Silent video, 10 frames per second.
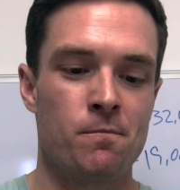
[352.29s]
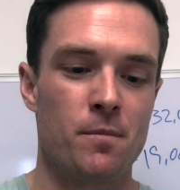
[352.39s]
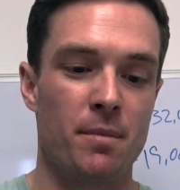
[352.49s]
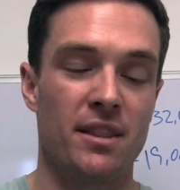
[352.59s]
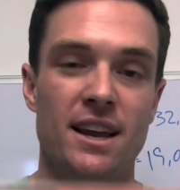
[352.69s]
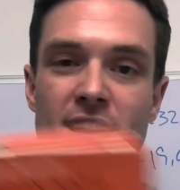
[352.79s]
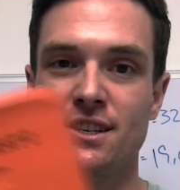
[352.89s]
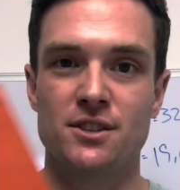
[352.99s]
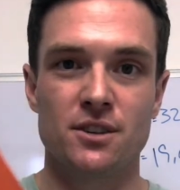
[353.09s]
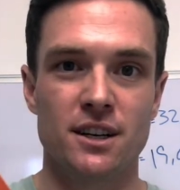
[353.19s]
about the
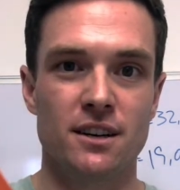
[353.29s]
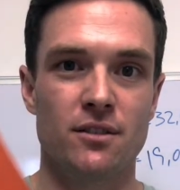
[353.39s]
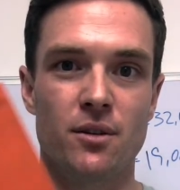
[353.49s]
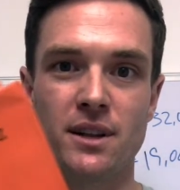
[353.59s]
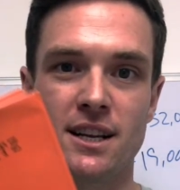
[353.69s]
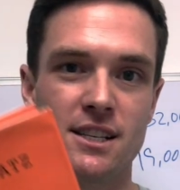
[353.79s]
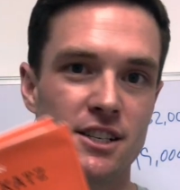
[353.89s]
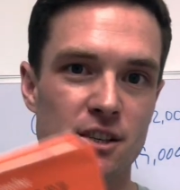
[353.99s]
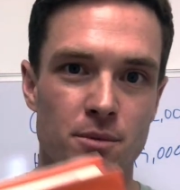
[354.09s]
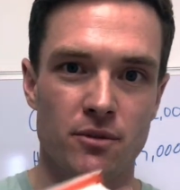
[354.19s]
history of our
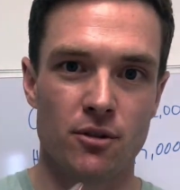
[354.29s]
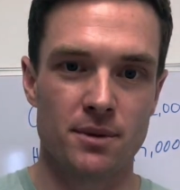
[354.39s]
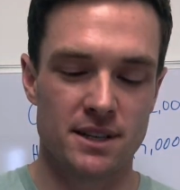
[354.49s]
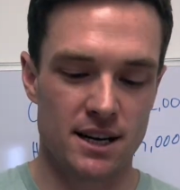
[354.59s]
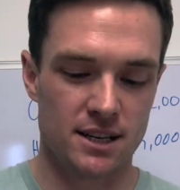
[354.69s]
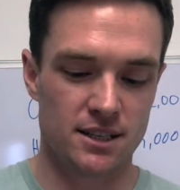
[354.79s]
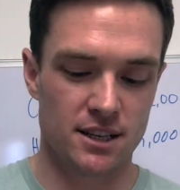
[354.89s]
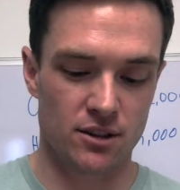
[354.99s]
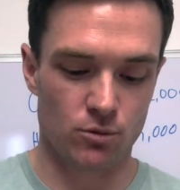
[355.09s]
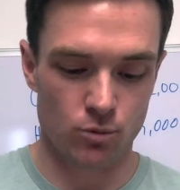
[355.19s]
relationship with fermentation
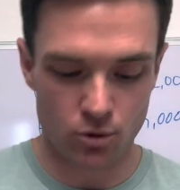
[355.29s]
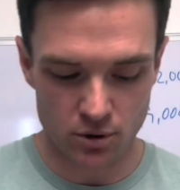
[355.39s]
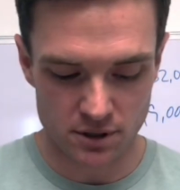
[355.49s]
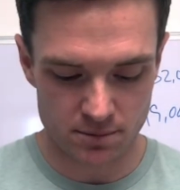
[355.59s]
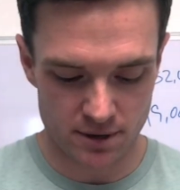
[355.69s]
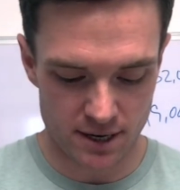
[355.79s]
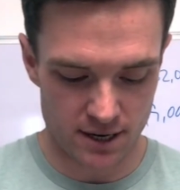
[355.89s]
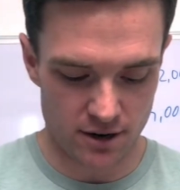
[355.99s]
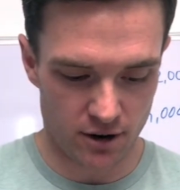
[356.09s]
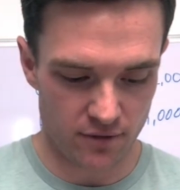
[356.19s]
and the role it's played
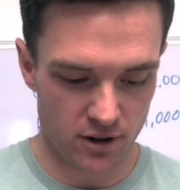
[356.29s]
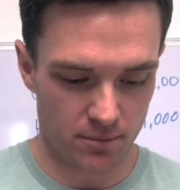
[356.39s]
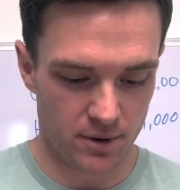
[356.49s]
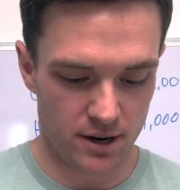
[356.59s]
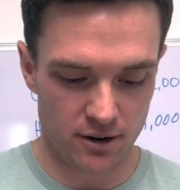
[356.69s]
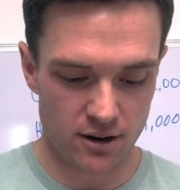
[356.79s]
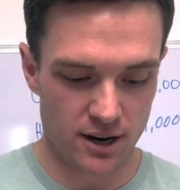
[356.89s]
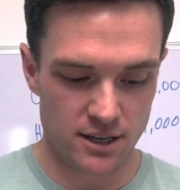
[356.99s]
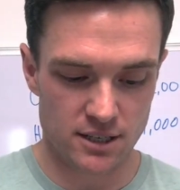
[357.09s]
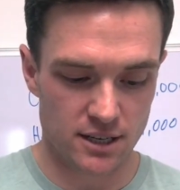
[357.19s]
in our development and
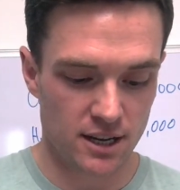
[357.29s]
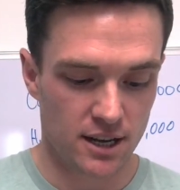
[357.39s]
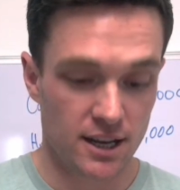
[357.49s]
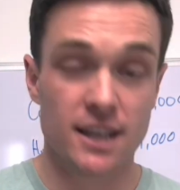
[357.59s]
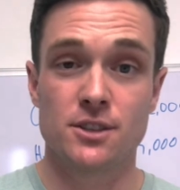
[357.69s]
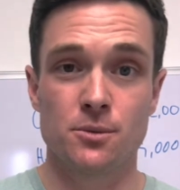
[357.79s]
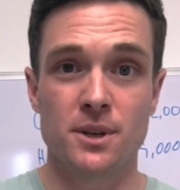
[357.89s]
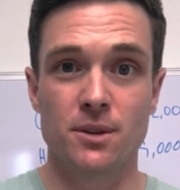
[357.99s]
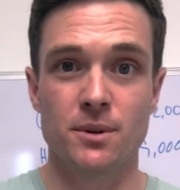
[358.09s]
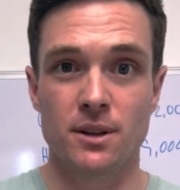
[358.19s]
creation. It's a
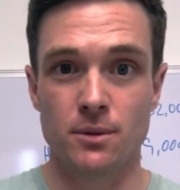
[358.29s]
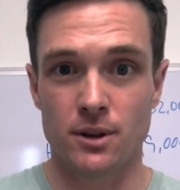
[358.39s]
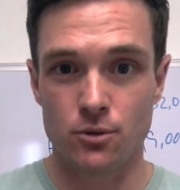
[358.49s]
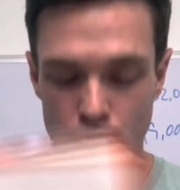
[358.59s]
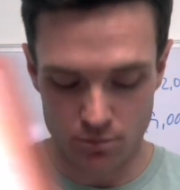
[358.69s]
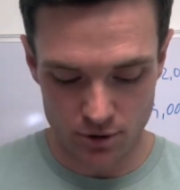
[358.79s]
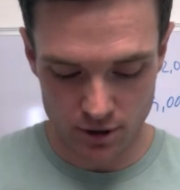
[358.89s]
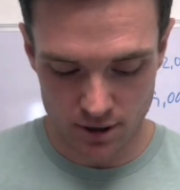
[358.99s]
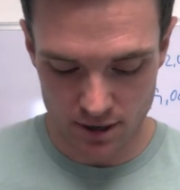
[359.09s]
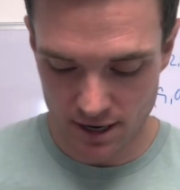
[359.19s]
really cool book,
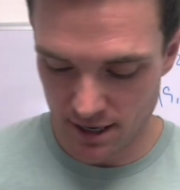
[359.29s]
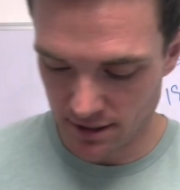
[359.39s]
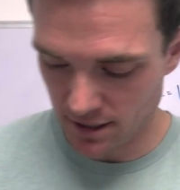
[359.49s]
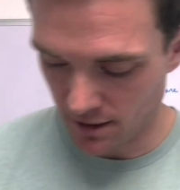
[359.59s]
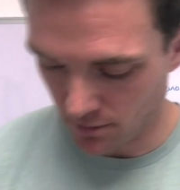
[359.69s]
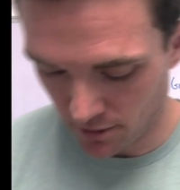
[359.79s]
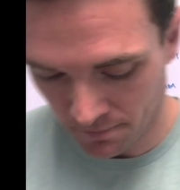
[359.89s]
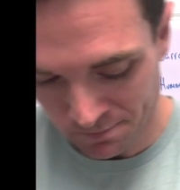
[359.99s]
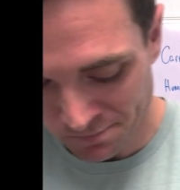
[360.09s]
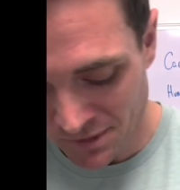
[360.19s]
dense, thick one.
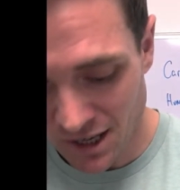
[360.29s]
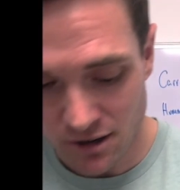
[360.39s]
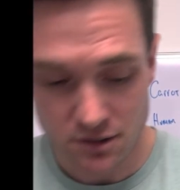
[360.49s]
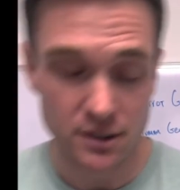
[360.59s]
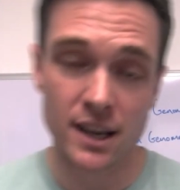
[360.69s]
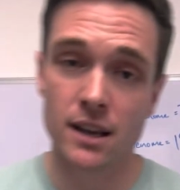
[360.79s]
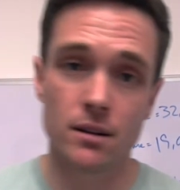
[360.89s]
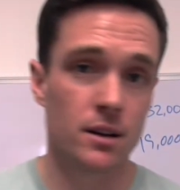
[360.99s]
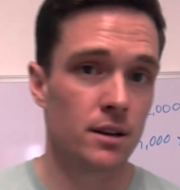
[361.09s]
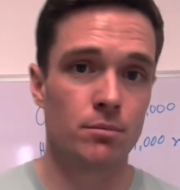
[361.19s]
And also, again,
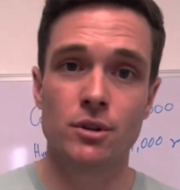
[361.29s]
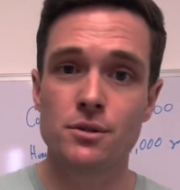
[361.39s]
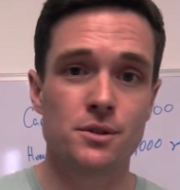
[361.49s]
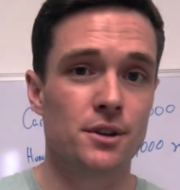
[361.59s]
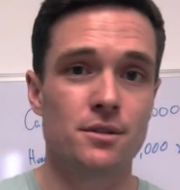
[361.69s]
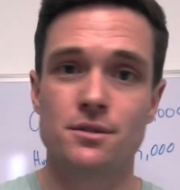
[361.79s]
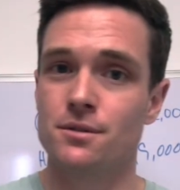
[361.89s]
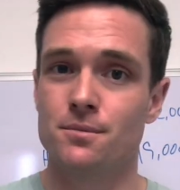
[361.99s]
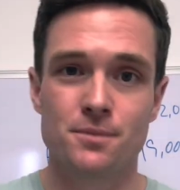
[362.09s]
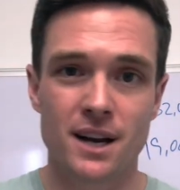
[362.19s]
Blue Zones.
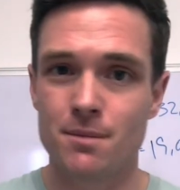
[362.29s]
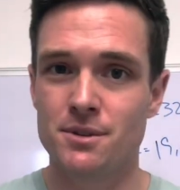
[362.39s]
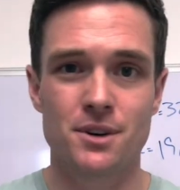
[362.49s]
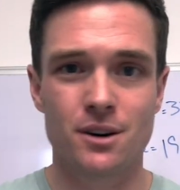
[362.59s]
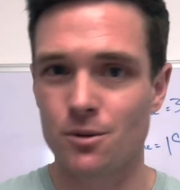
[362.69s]
You gotta be drinking our